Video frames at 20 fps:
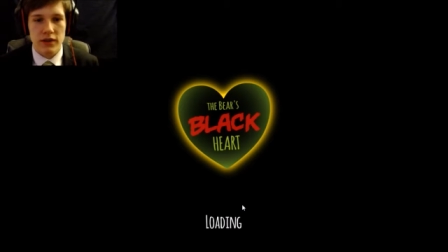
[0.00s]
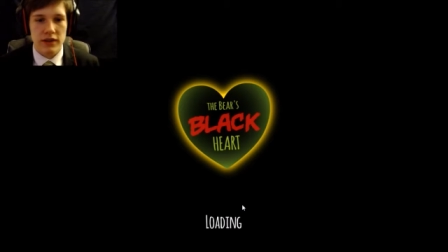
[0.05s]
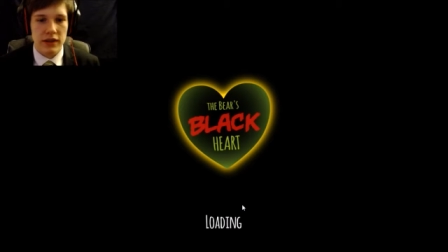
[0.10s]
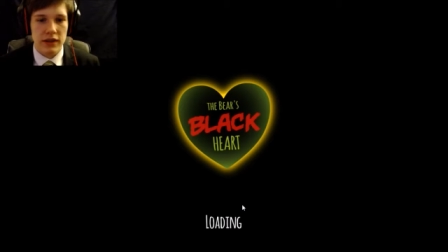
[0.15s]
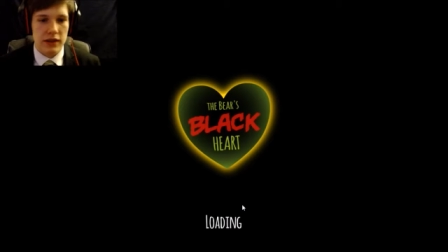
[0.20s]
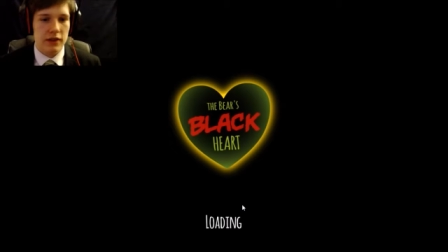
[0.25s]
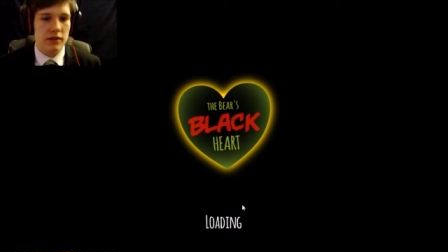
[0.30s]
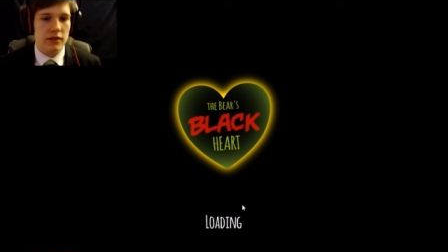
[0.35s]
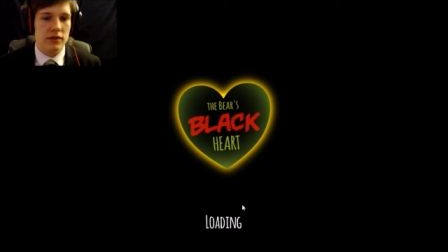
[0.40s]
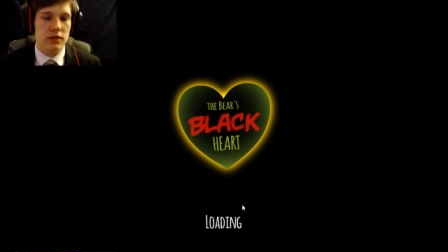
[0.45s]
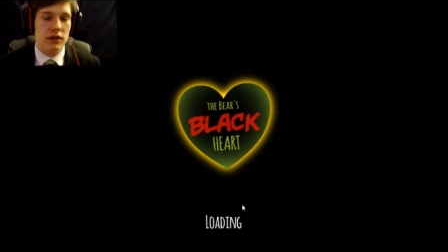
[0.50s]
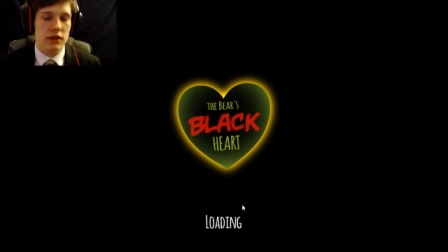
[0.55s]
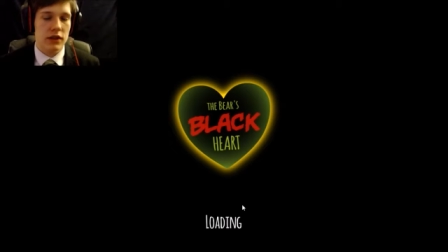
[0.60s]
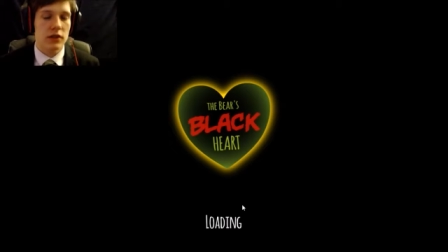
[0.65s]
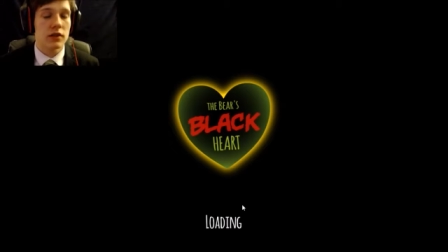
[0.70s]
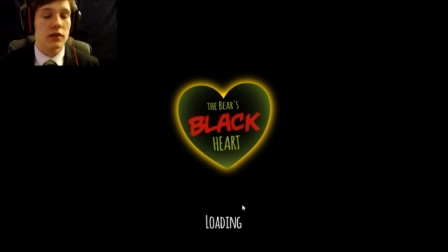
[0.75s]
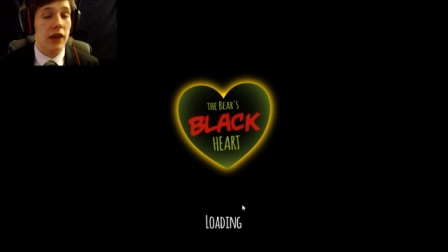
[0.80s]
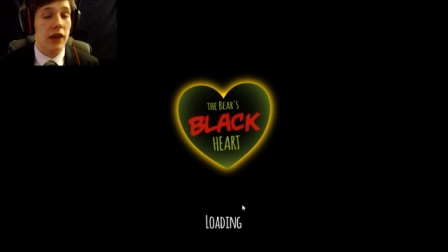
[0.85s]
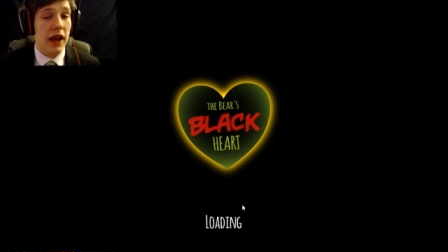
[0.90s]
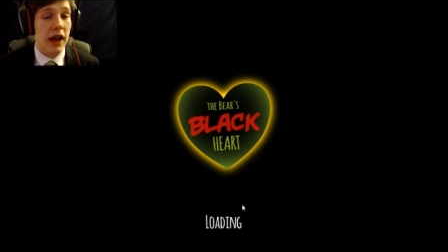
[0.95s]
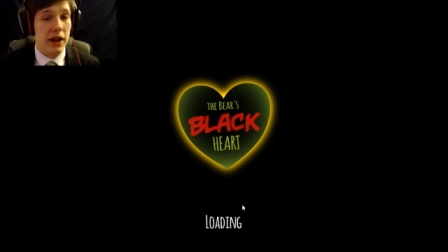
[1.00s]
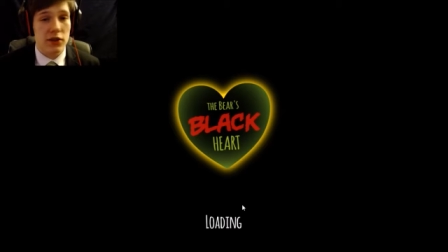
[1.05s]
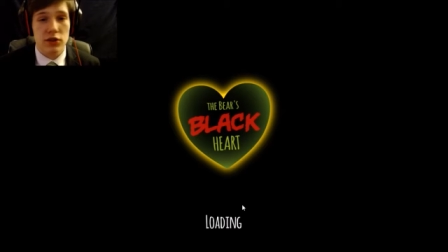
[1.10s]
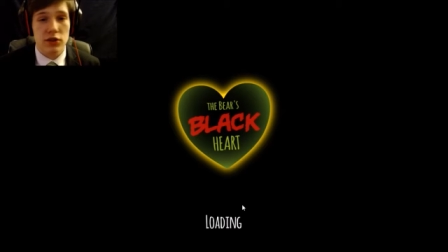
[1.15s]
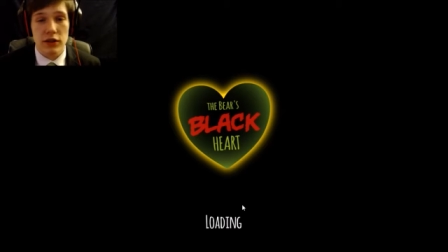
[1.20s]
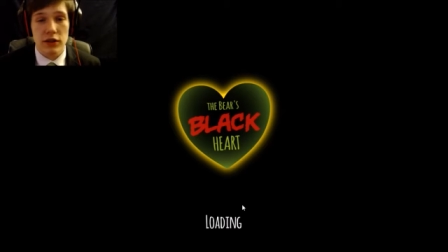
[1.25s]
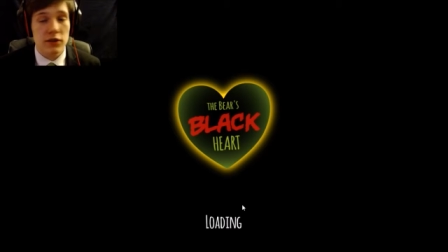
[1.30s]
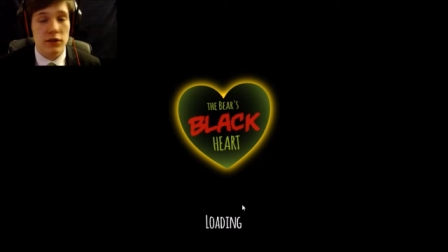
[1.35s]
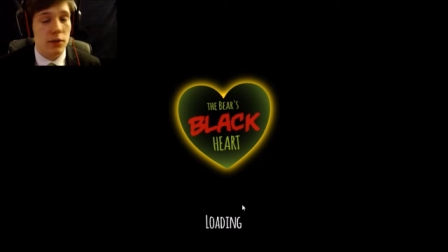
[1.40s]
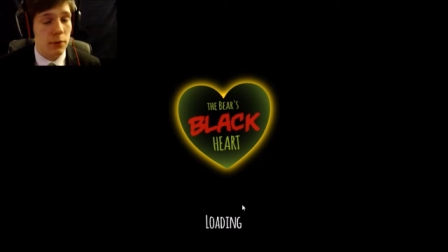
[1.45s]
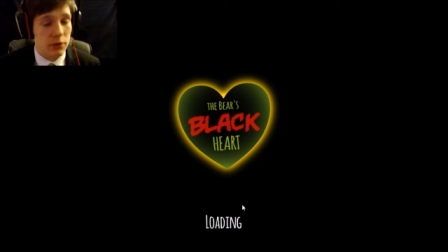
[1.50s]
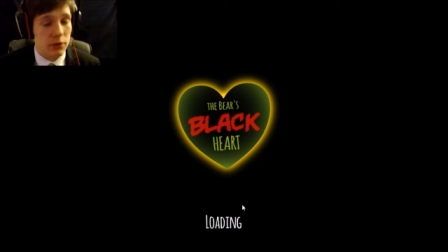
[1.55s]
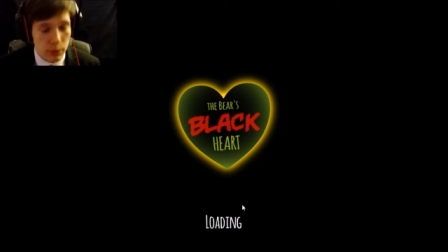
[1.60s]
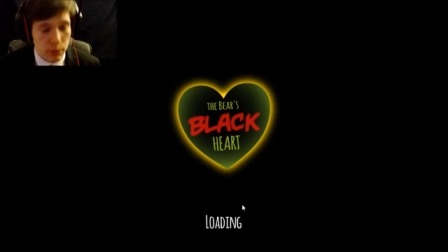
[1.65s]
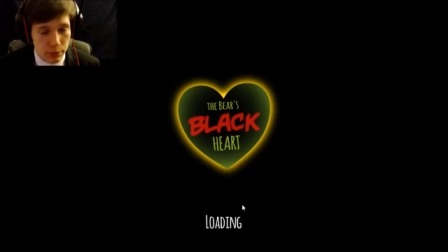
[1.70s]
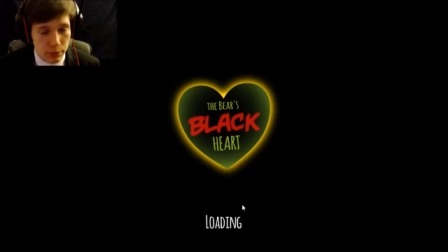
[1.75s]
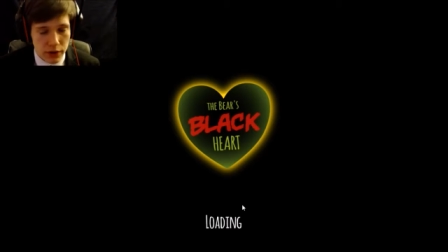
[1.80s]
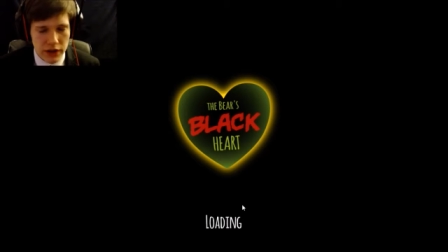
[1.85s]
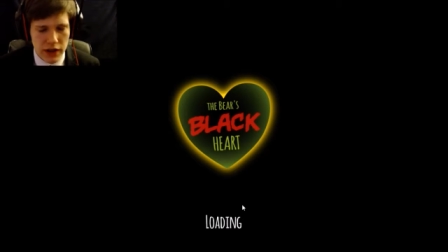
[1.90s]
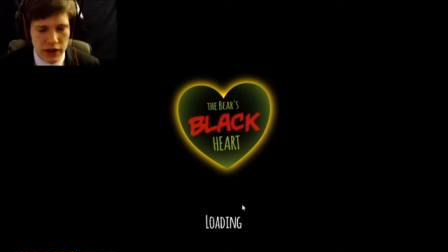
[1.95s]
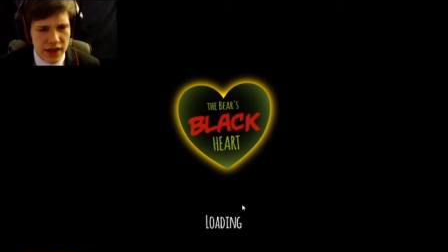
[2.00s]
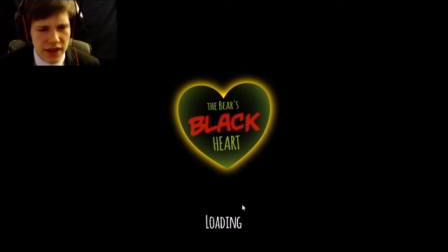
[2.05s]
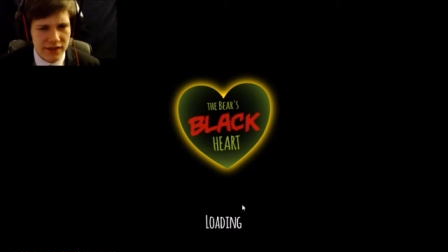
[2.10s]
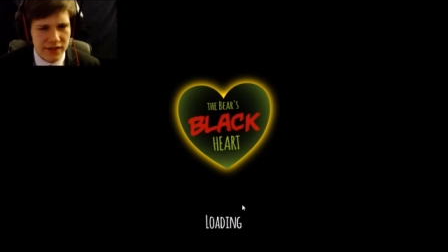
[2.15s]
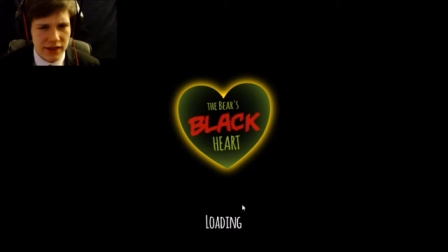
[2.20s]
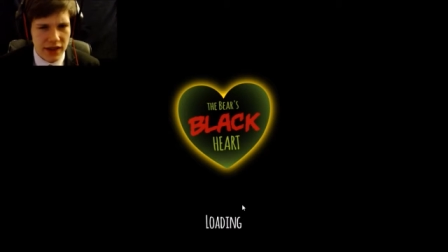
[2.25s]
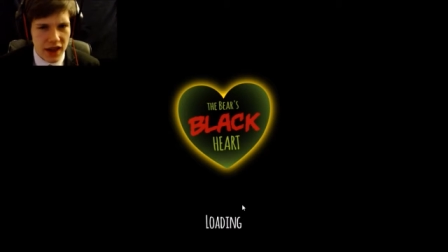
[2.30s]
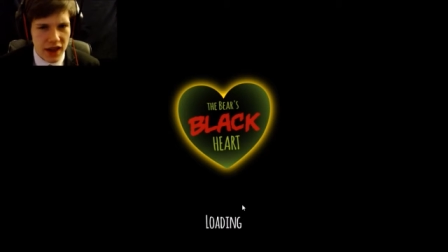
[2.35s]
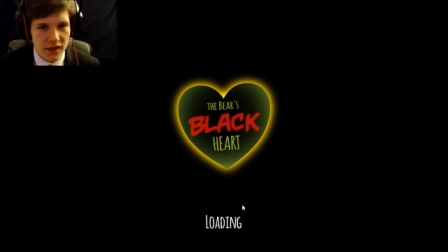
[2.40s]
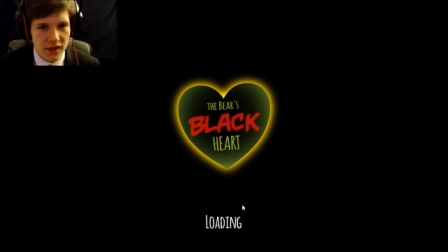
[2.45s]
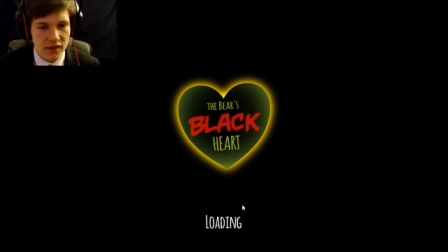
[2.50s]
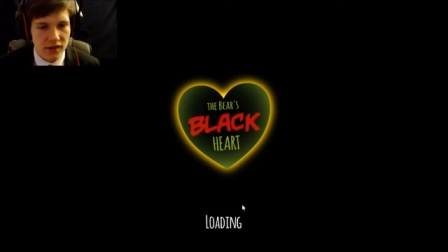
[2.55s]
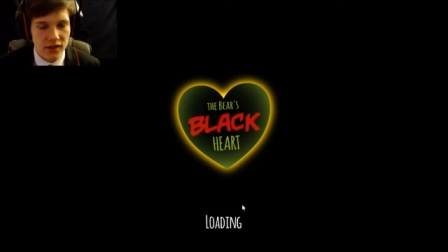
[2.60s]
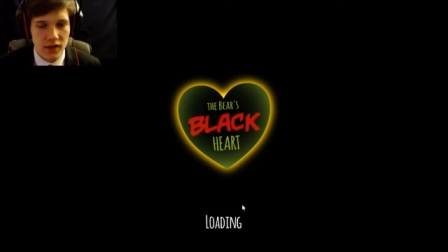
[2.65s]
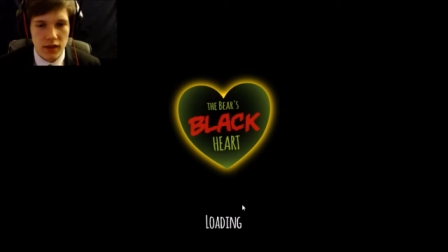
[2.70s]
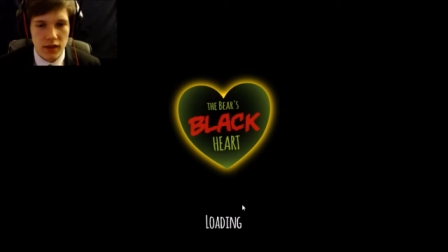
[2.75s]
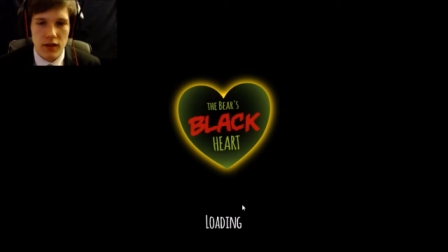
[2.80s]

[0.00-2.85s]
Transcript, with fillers: He's he's actually supposed to be pretty nice, I guess,